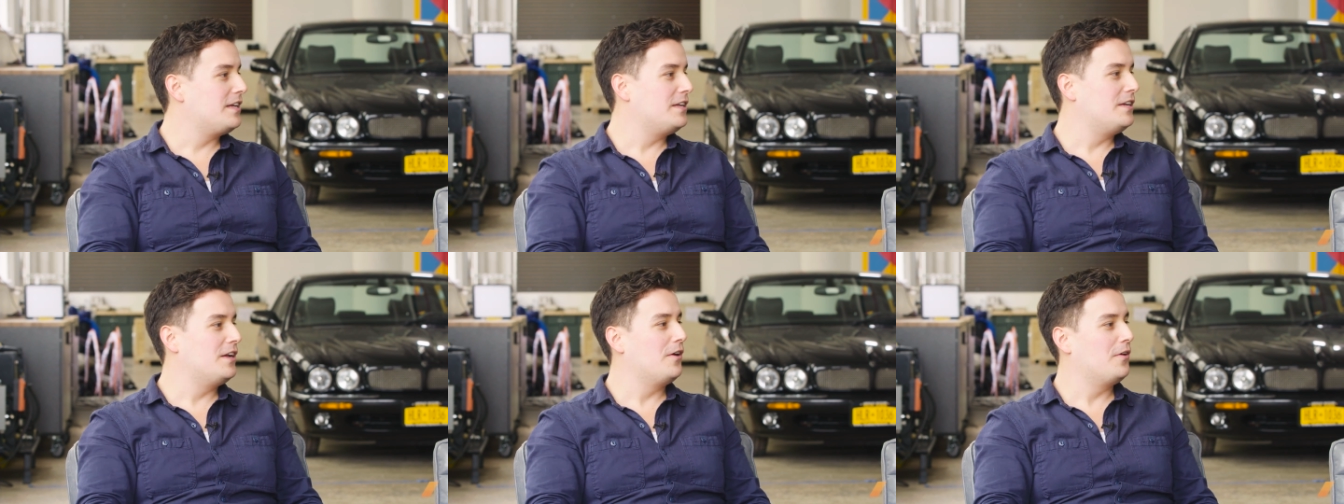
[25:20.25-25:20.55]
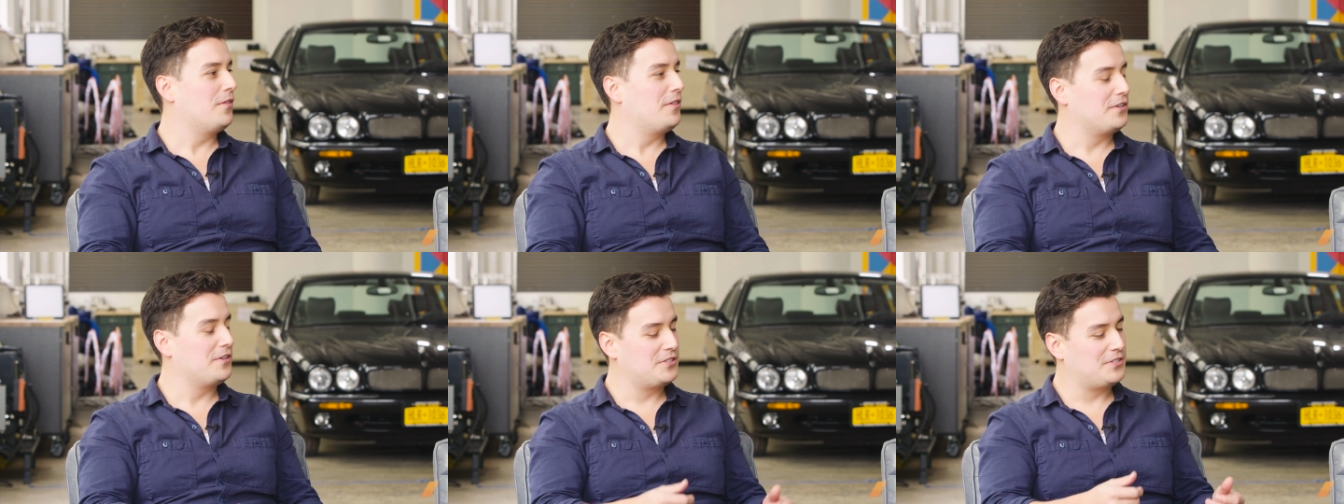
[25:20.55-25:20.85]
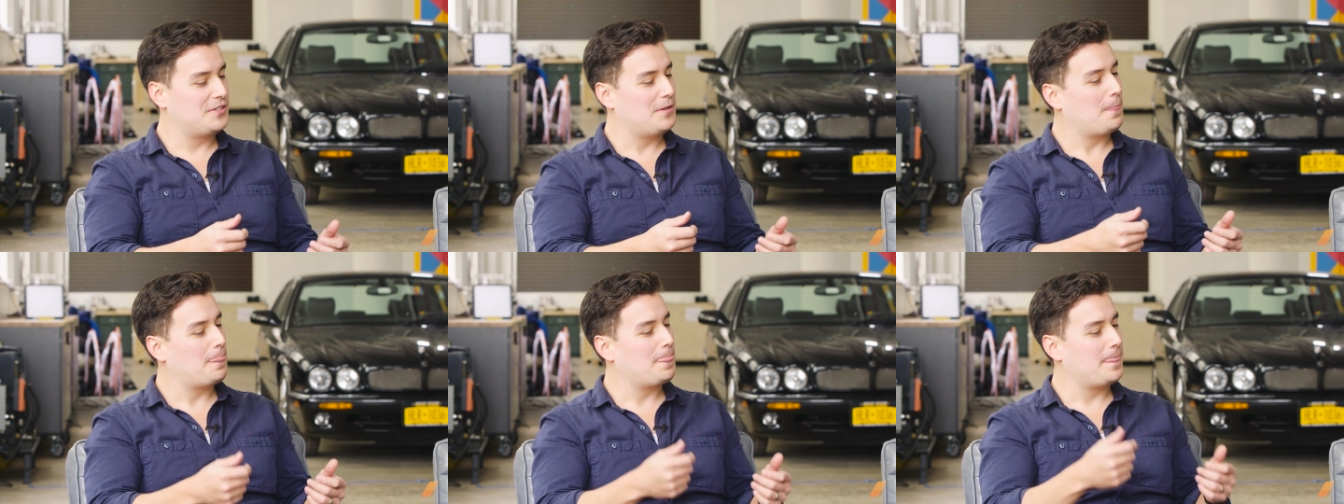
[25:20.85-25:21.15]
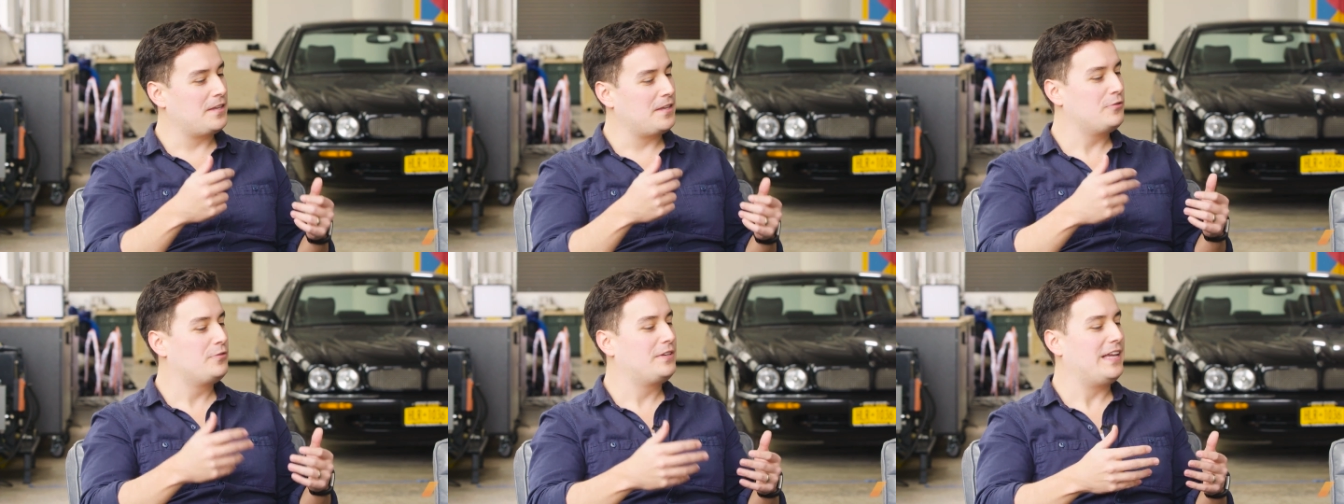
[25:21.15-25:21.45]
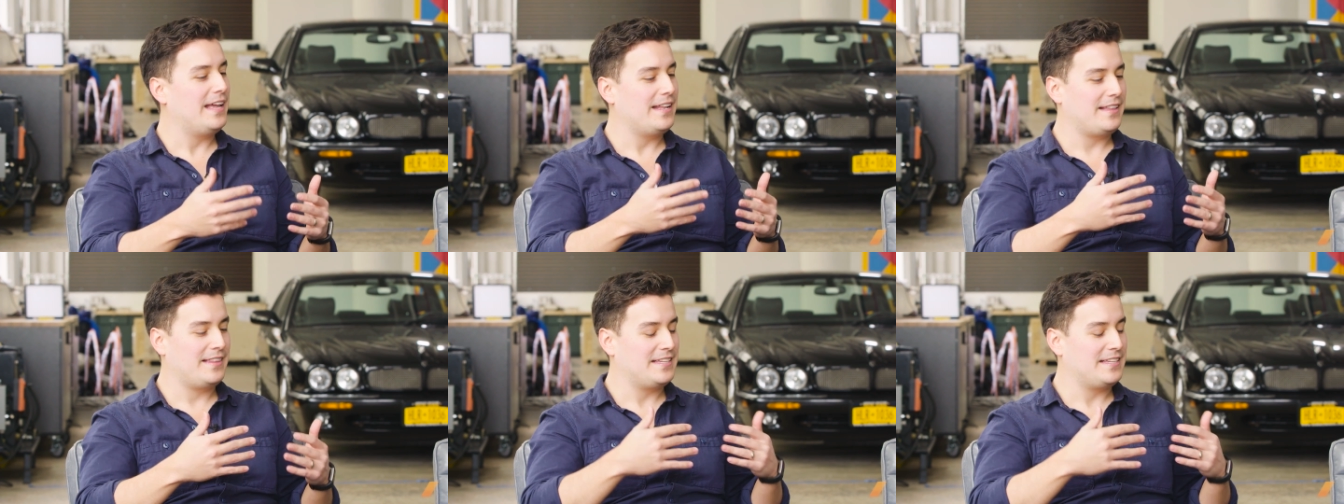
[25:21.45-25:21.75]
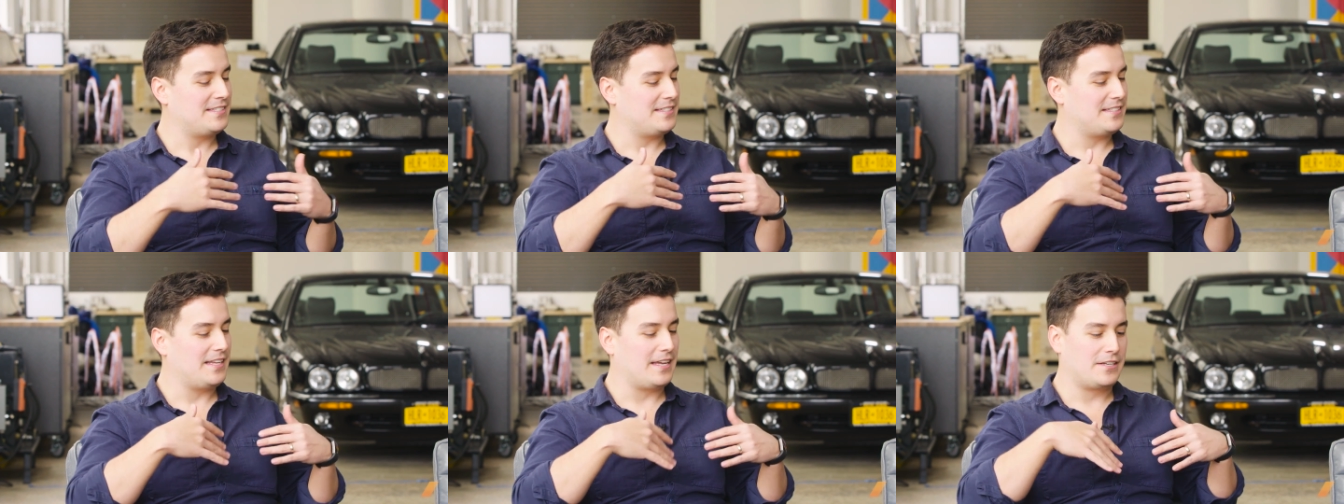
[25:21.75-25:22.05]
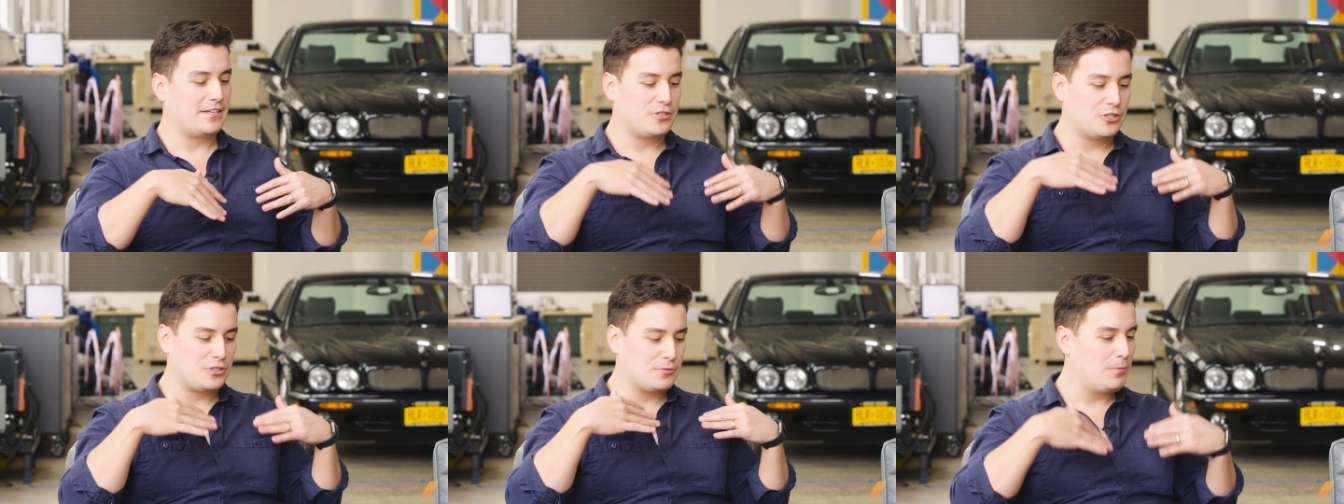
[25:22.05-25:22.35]
You know, there's you get this
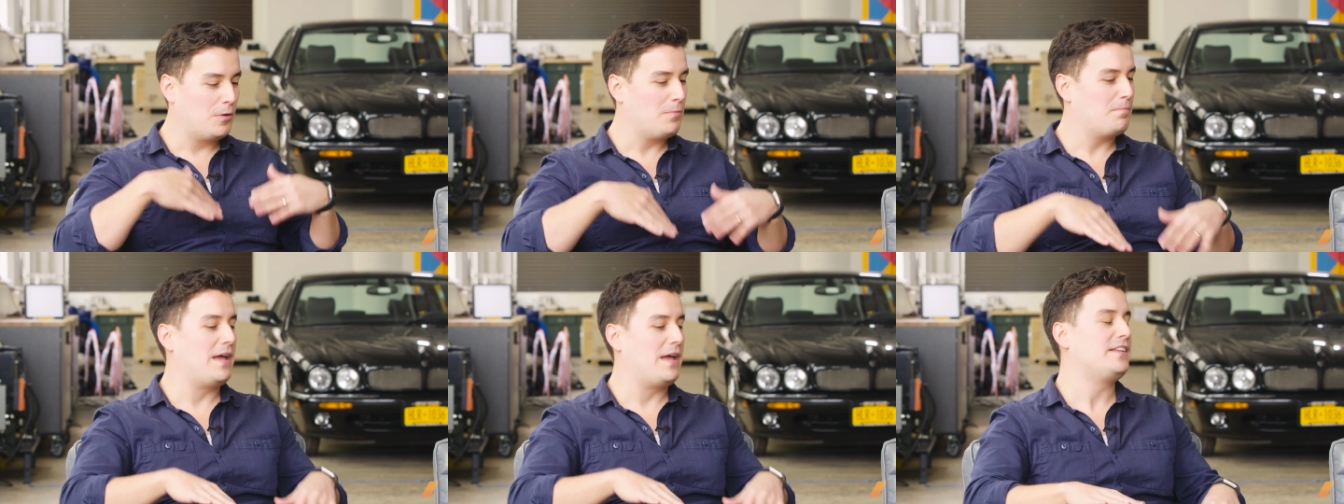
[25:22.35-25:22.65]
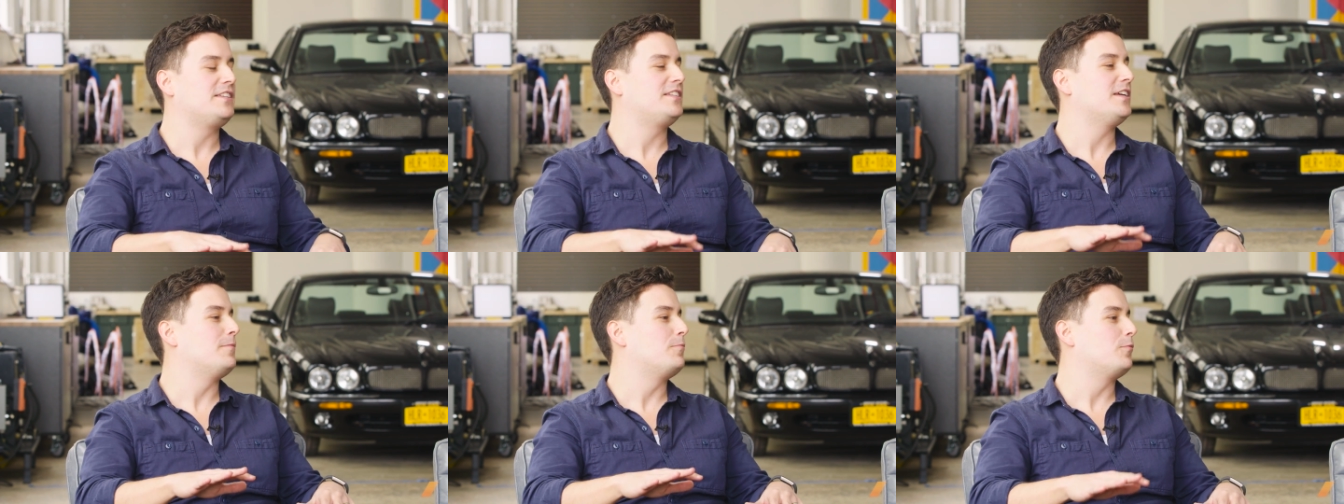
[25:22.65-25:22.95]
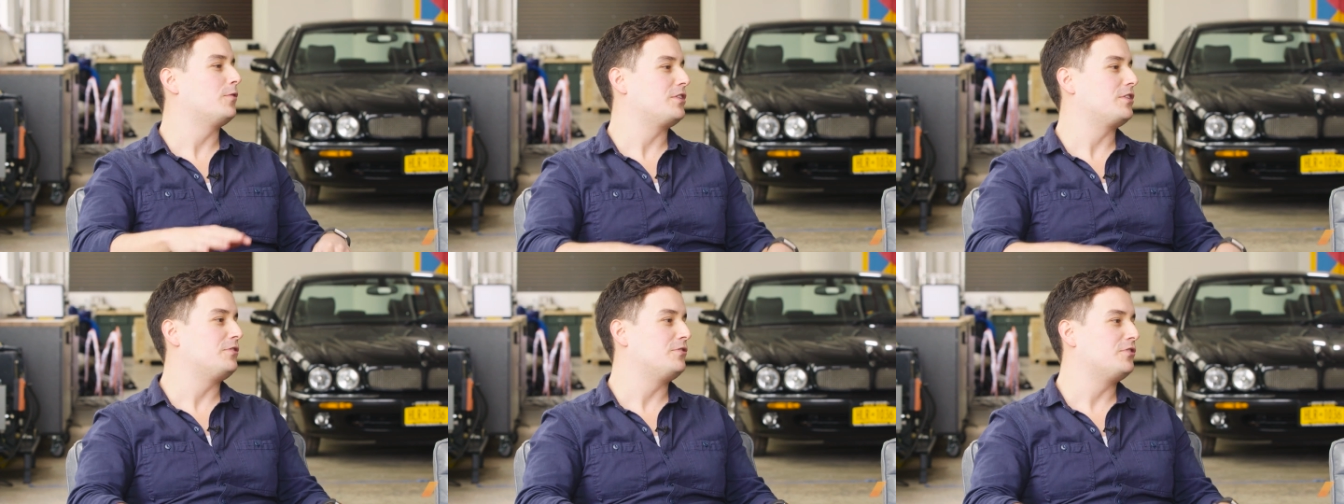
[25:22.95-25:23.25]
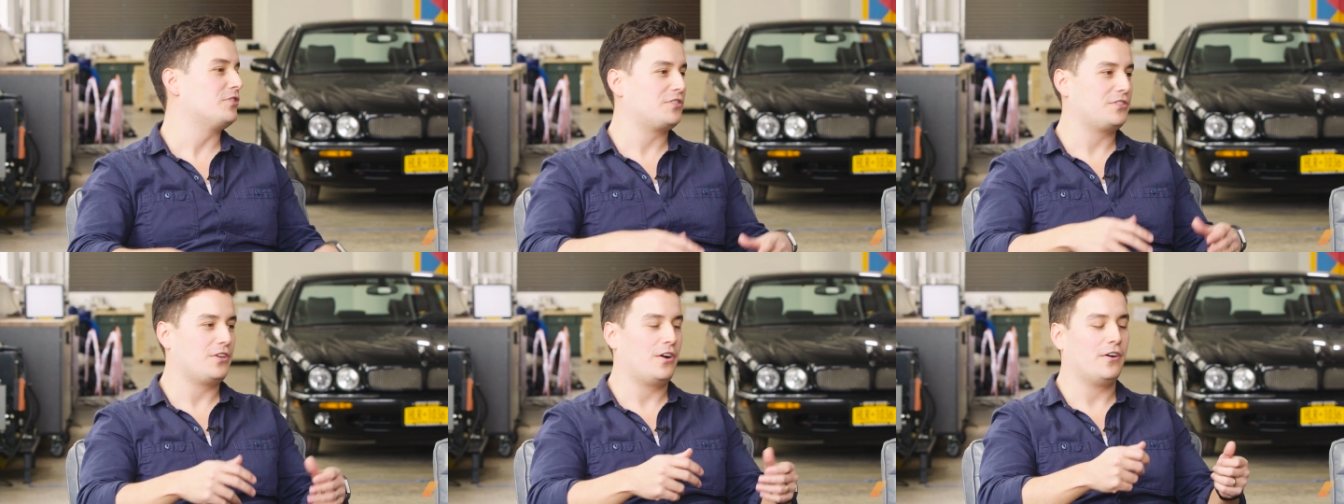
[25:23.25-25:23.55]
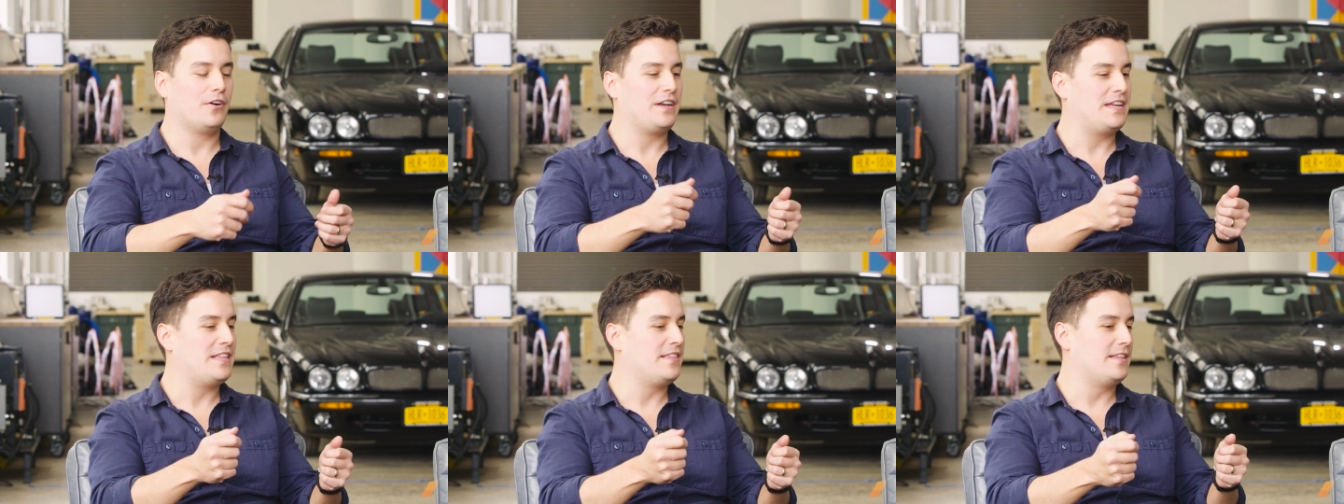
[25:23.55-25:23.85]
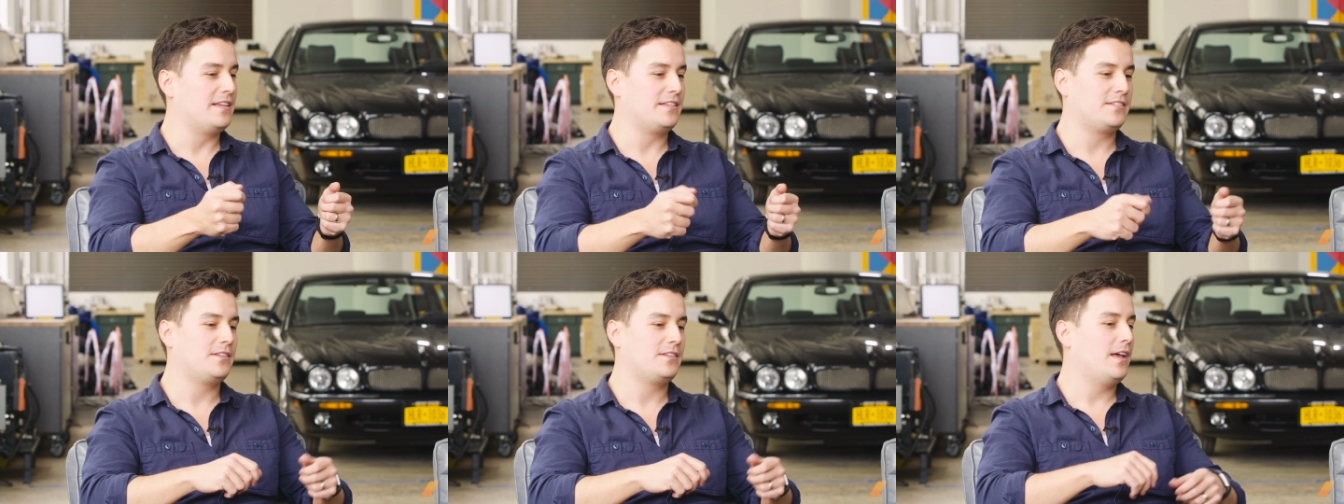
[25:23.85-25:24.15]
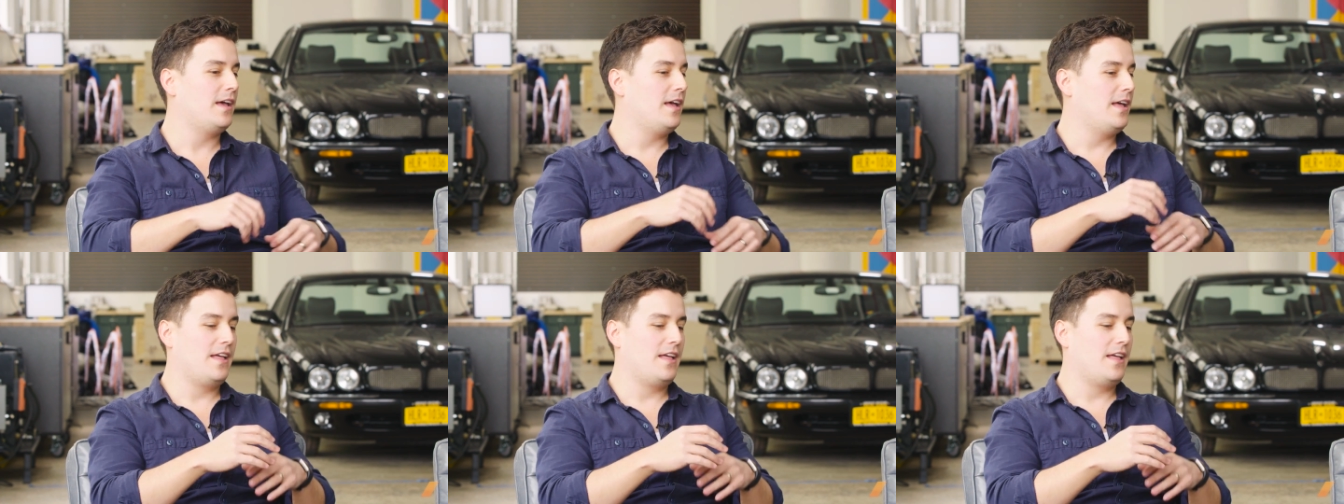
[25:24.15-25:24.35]
like just momentum where you just are in this